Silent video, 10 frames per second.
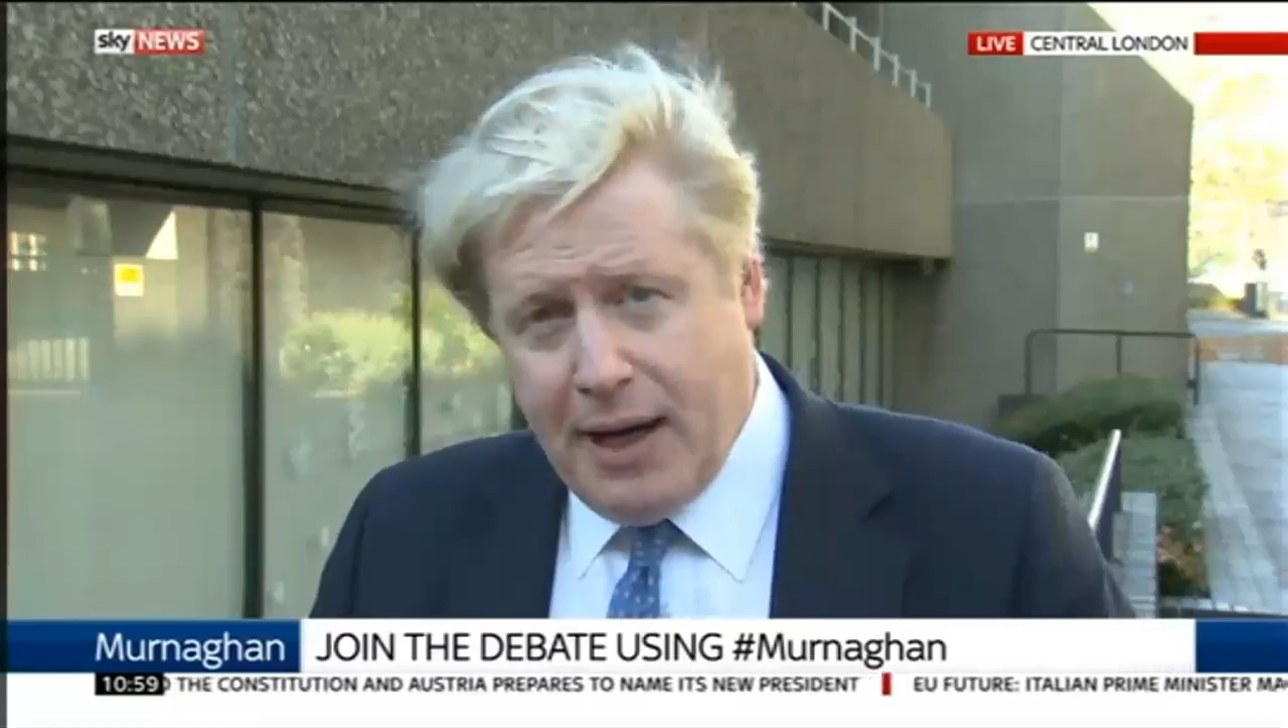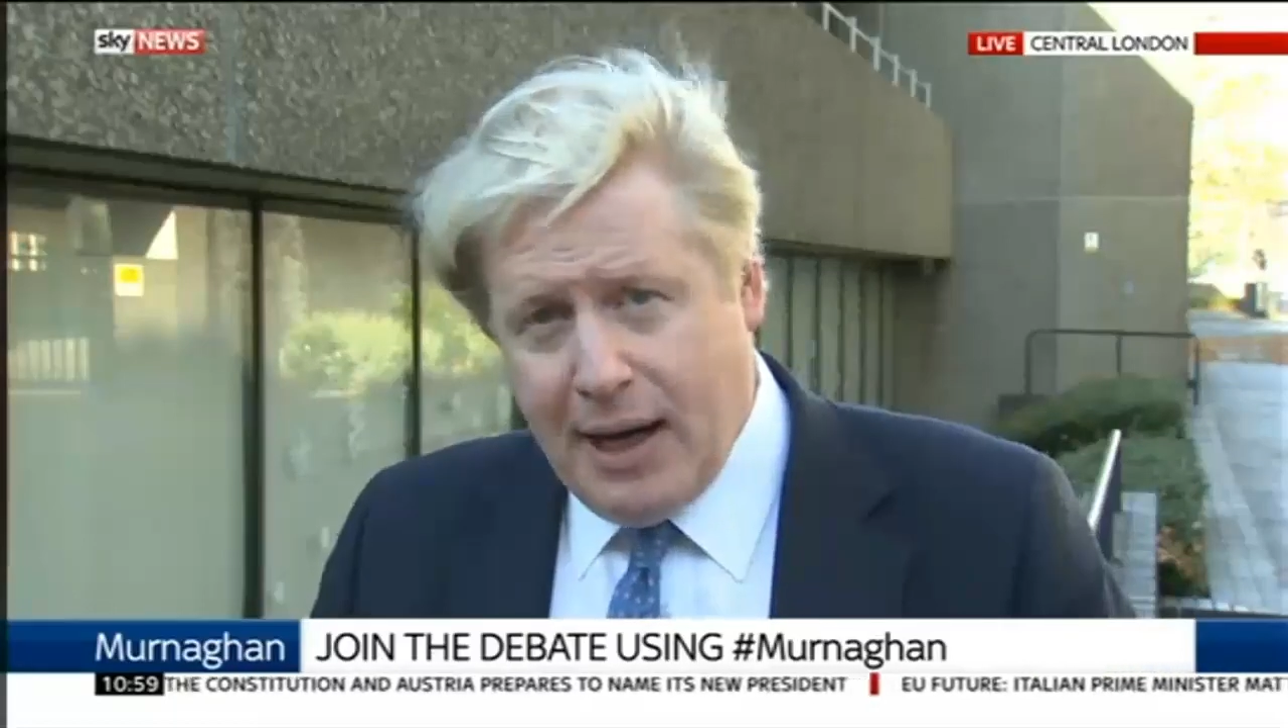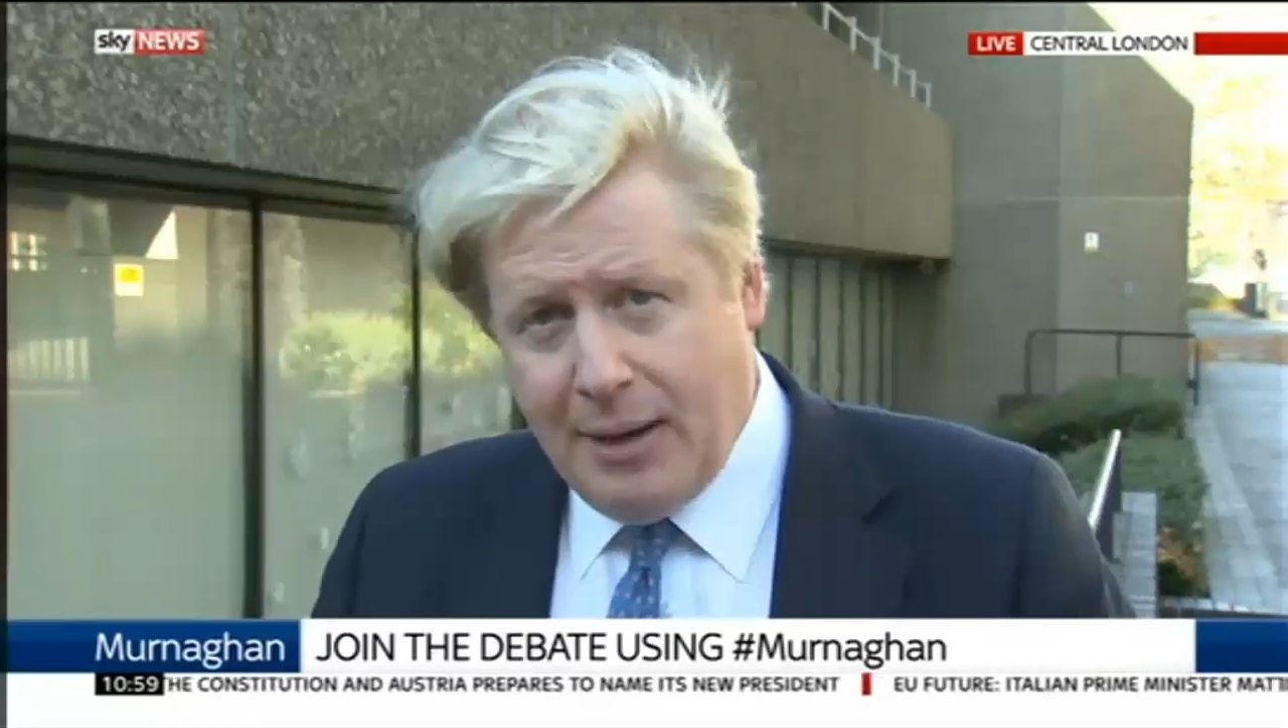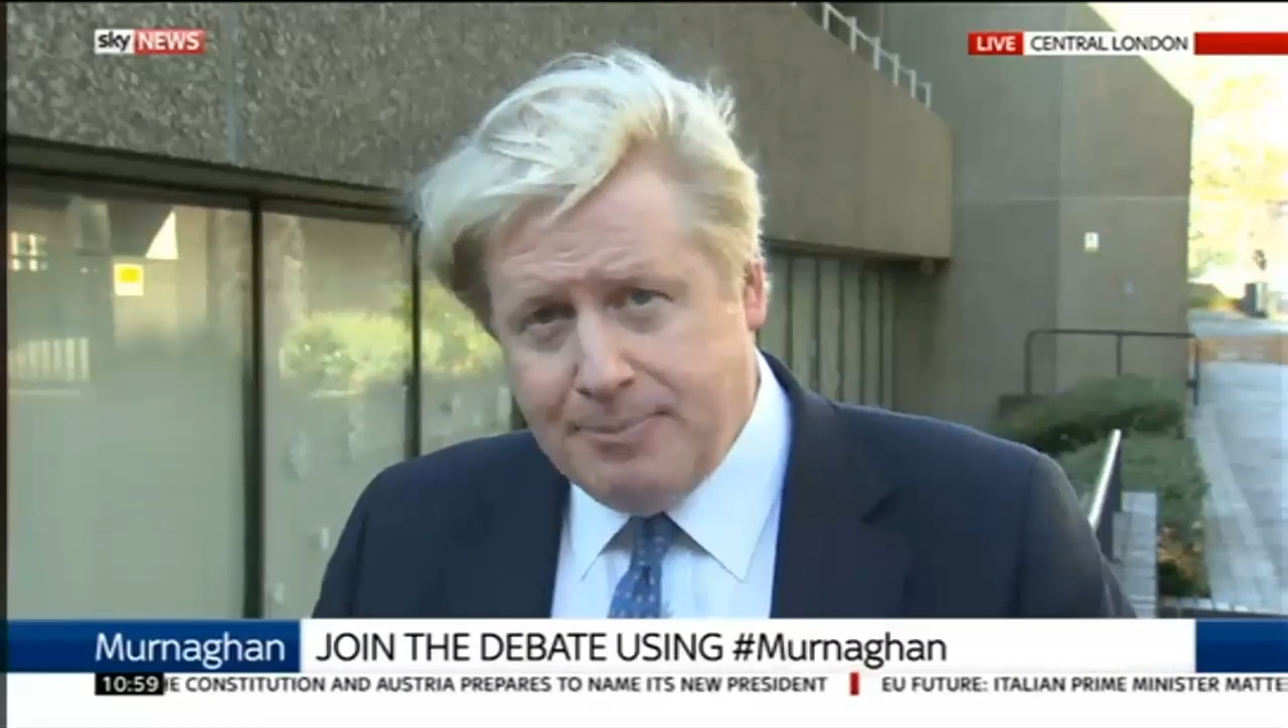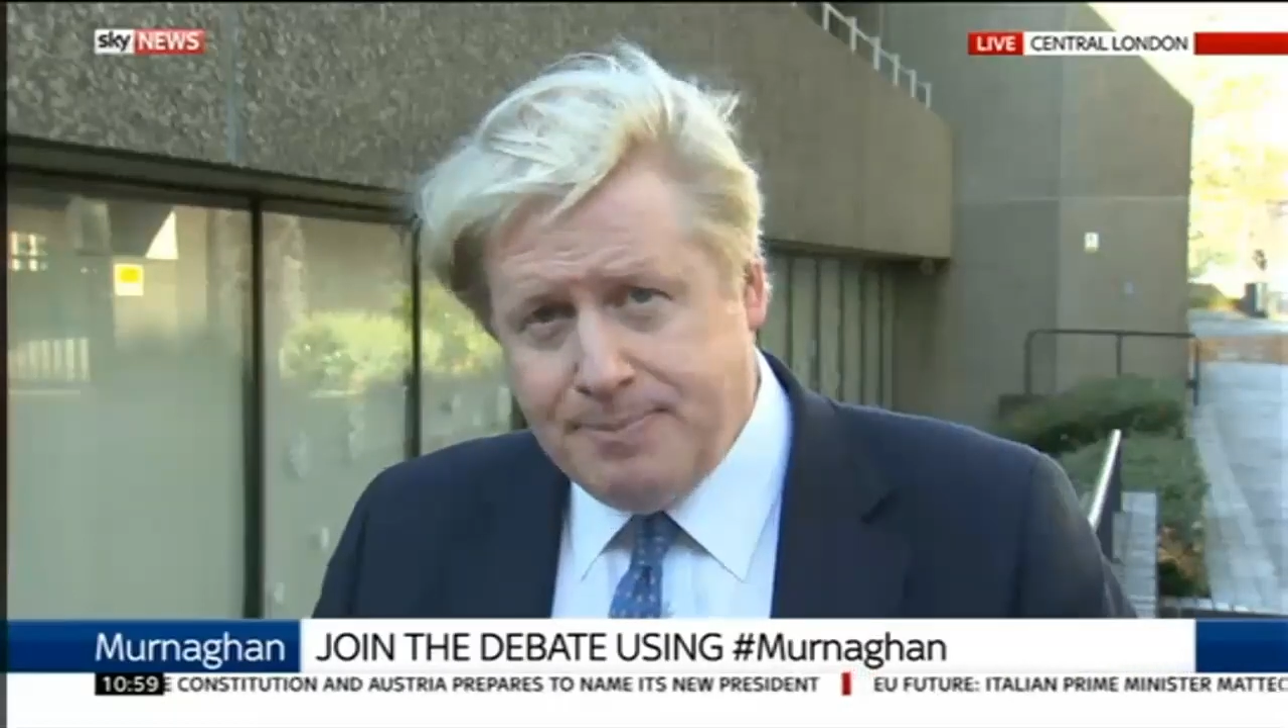
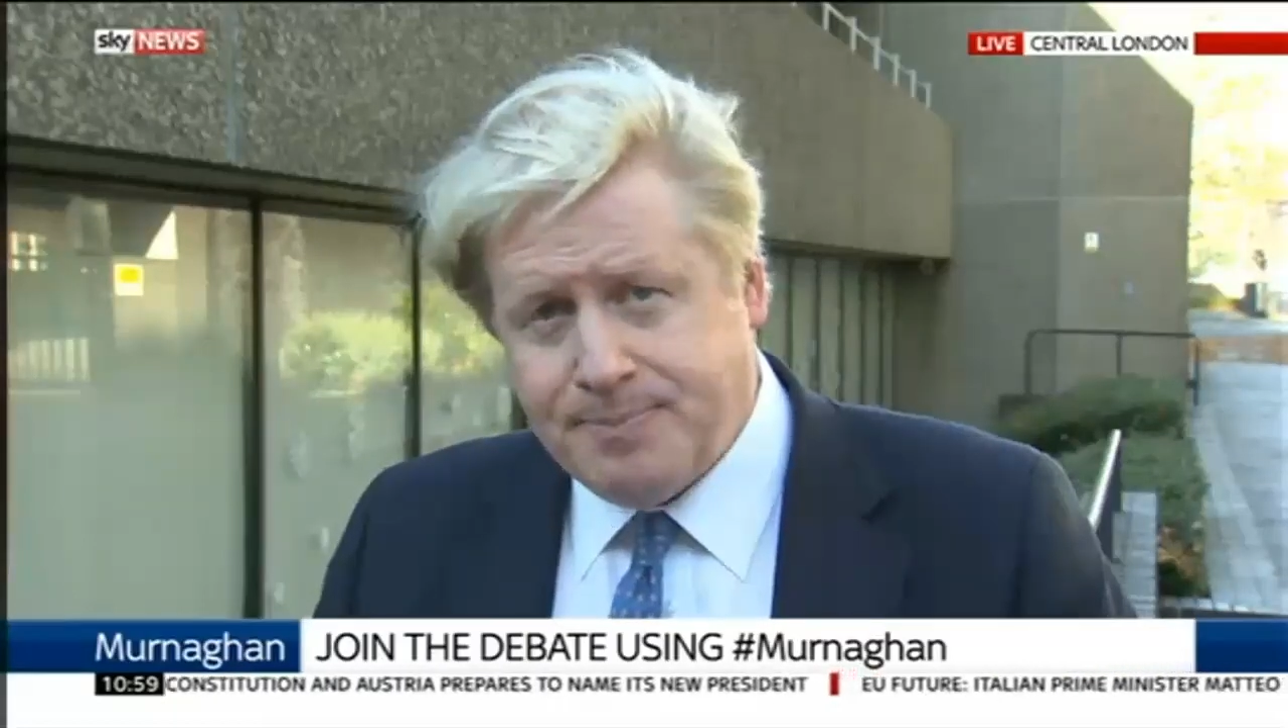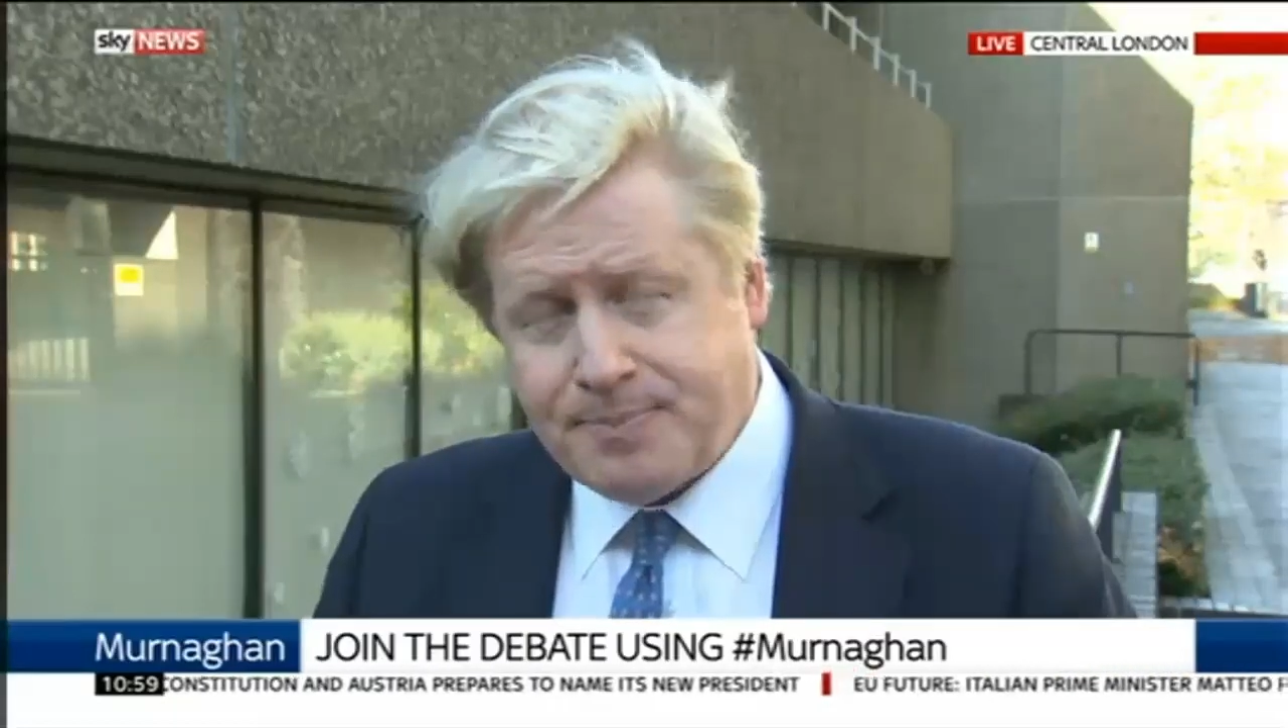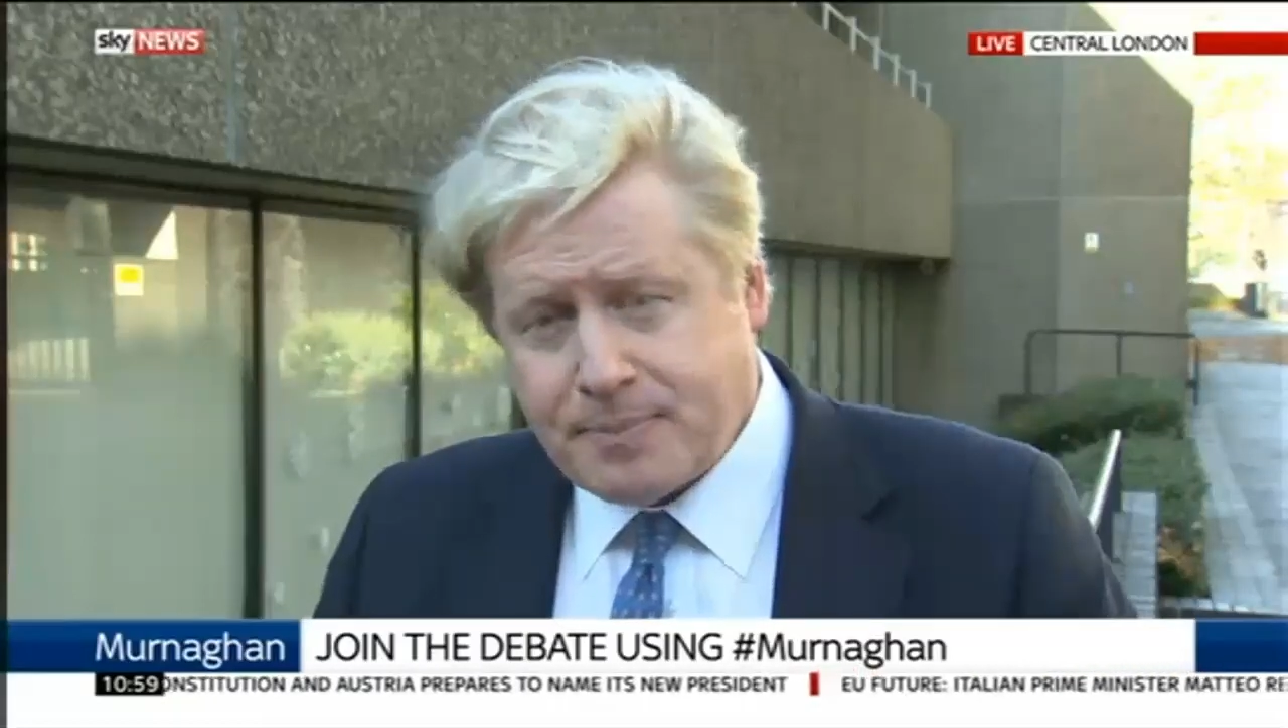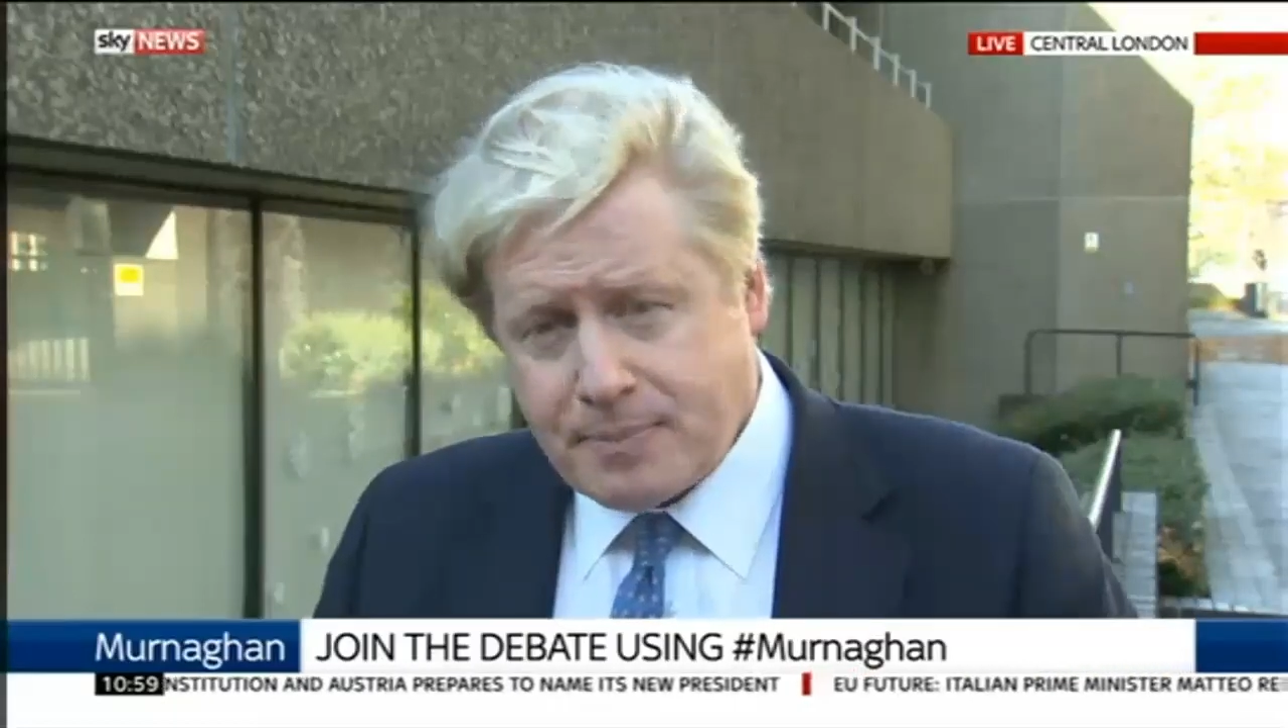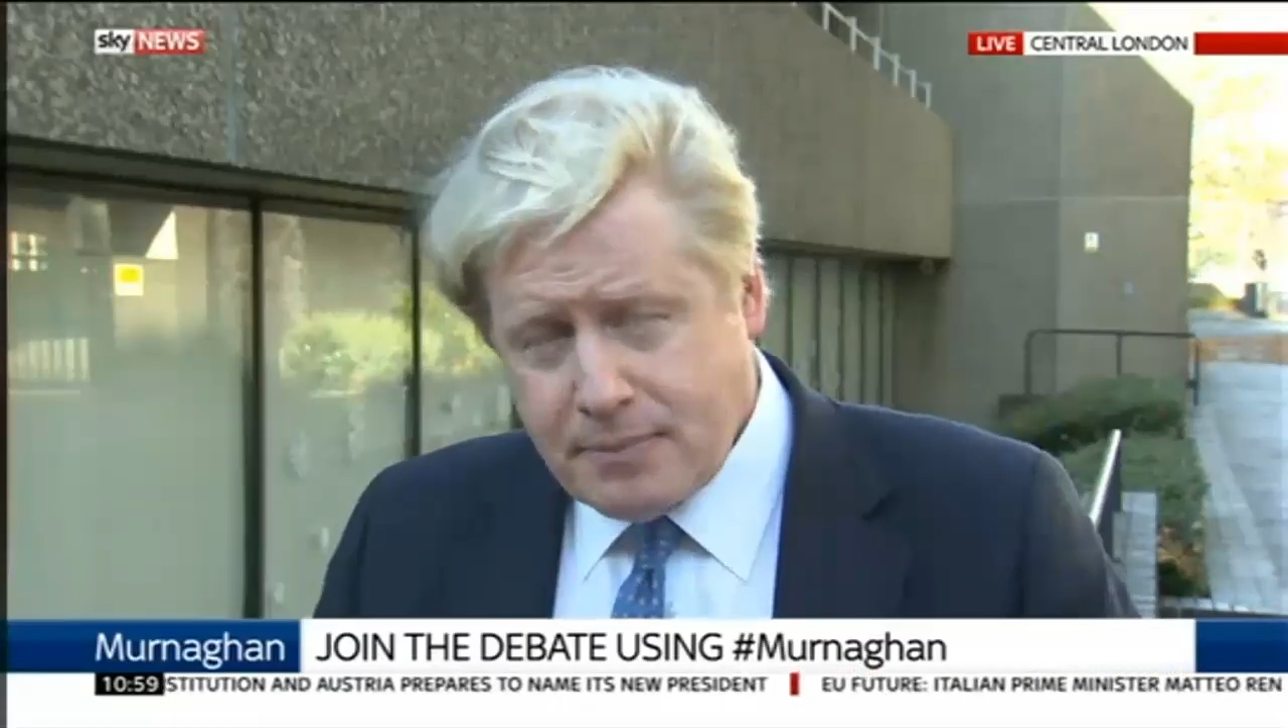um,